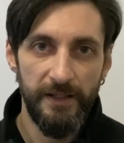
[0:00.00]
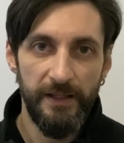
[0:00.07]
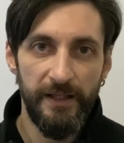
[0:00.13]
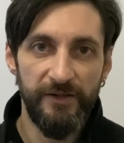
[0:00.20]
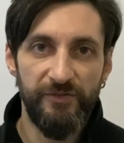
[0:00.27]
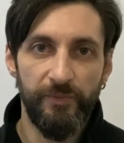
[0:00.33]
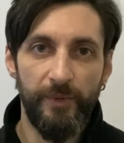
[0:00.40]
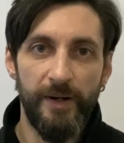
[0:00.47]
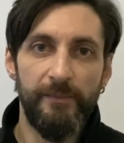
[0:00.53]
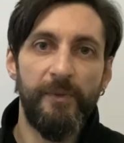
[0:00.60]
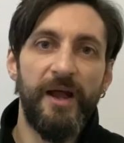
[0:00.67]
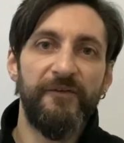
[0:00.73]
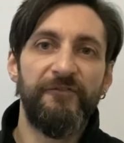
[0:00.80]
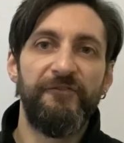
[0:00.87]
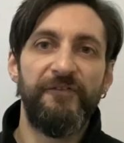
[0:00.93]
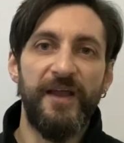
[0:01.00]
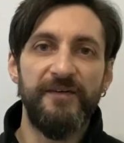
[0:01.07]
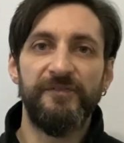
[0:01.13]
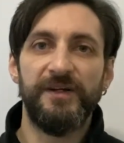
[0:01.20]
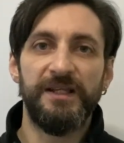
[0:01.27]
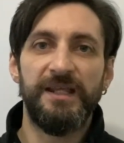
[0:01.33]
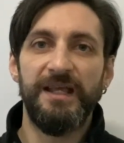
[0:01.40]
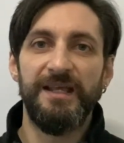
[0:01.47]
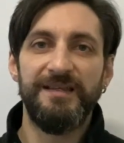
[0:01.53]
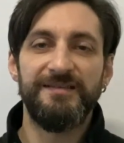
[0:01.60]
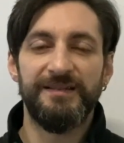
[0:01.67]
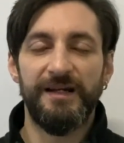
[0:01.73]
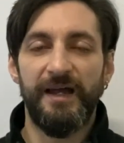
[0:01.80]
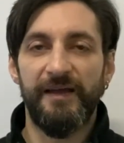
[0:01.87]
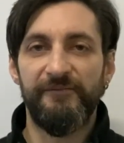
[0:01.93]
It's one of my favorite
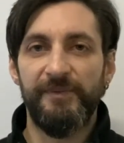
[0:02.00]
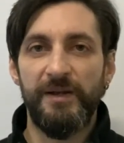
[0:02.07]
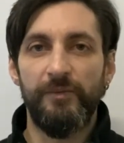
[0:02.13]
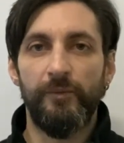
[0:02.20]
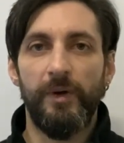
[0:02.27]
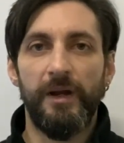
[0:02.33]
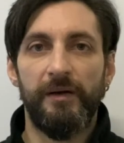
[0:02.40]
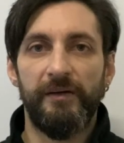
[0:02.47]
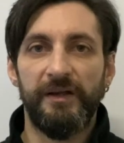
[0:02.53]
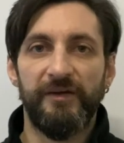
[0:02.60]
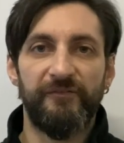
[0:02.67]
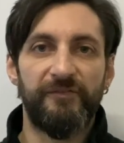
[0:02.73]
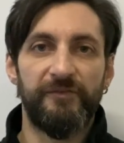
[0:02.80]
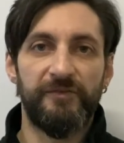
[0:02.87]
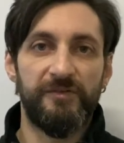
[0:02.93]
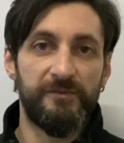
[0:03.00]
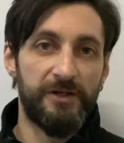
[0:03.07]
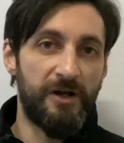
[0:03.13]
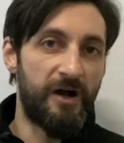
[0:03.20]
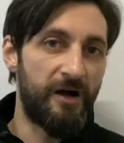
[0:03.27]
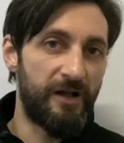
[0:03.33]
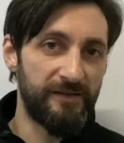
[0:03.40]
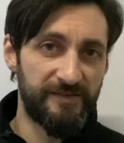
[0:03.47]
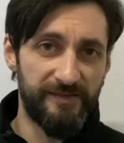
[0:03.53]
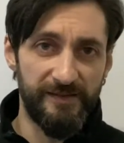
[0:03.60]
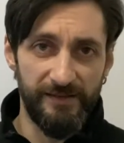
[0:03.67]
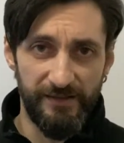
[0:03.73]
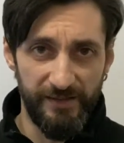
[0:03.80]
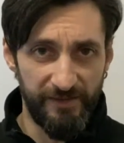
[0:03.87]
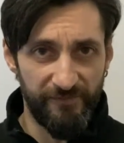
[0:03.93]
gis, and I have been wearing it
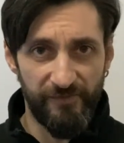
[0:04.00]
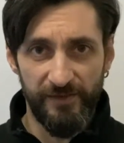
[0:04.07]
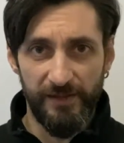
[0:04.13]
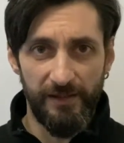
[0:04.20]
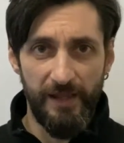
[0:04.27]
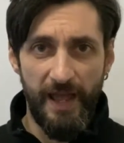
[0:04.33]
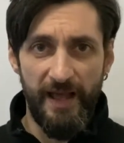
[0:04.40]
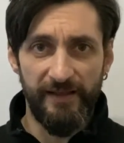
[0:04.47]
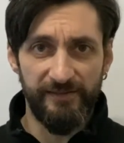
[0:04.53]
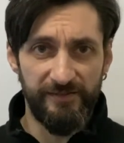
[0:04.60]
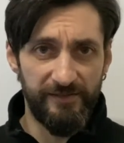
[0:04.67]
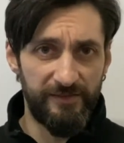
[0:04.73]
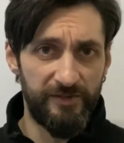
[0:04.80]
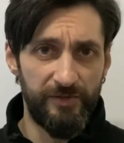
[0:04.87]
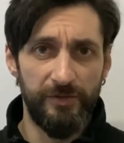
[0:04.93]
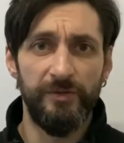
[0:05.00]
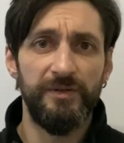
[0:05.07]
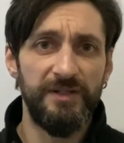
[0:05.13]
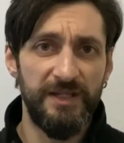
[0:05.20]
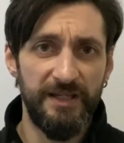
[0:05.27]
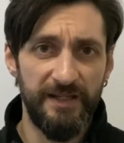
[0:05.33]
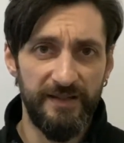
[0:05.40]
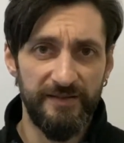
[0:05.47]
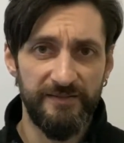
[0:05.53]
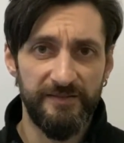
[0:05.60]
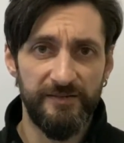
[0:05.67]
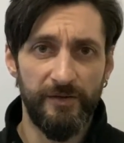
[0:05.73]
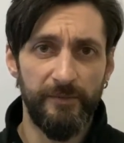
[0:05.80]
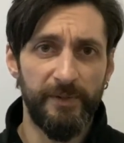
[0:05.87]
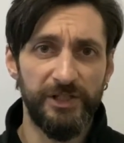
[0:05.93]
constantly for the last 2
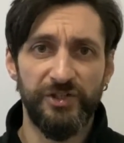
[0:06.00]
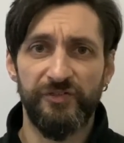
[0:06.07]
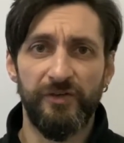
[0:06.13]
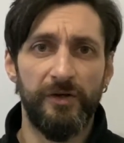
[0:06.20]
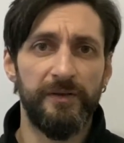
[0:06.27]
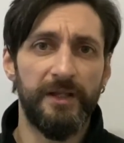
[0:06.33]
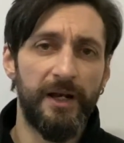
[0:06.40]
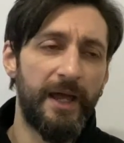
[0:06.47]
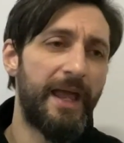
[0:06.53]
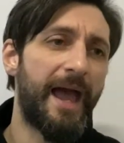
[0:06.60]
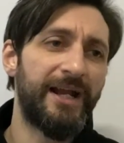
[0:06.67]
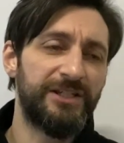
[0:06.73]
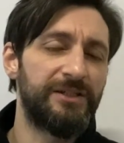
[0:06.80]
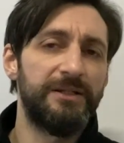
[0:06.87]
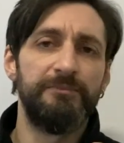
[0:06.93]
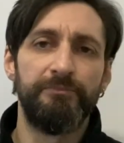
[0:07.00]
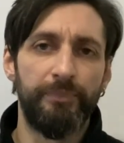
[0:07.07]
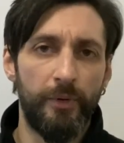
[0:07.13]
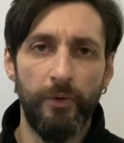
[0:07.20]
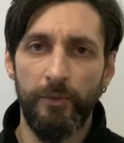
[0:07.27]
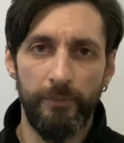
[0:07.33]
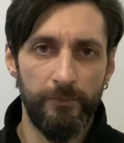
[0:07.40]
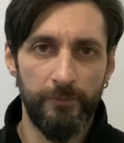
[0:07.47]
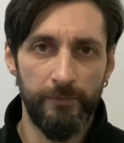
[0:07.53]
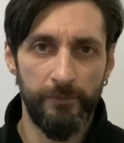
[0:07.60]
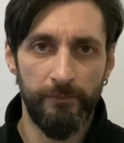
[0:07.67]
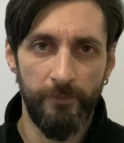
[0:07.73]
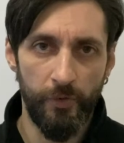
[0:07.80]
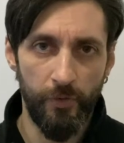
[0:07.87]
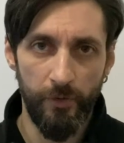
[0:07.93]
years, so much so that I actually
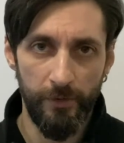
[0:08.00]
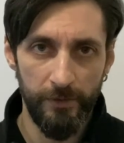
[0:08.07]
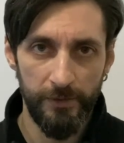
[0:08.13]
bought more.